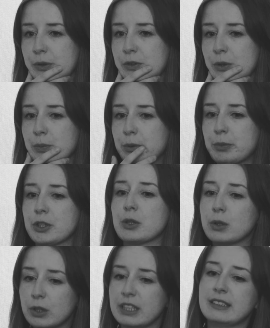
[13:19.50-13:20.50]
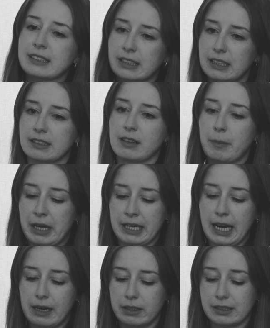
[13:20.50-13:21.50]
But so Pretorius is, is the
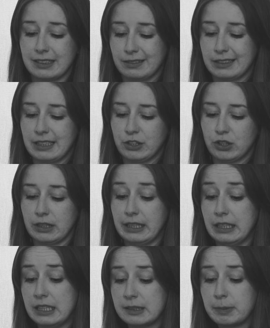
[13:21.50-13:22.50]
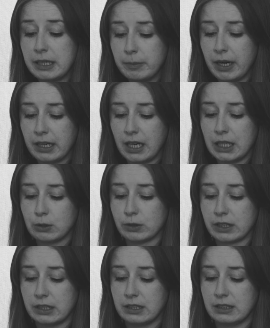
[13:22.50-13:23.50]
main character essentially, and he's played by a guy
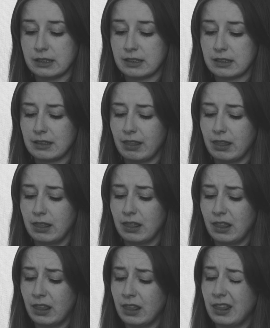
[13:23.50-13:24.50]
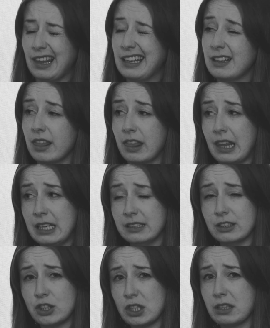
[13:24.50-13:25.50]
called Ernest
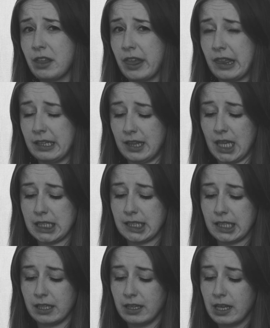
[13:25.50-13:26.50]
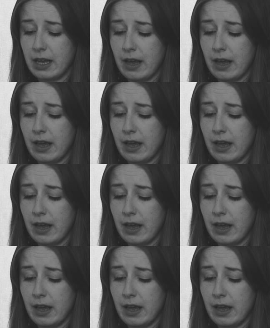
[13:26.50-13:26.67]
Thesiger. Thesiger.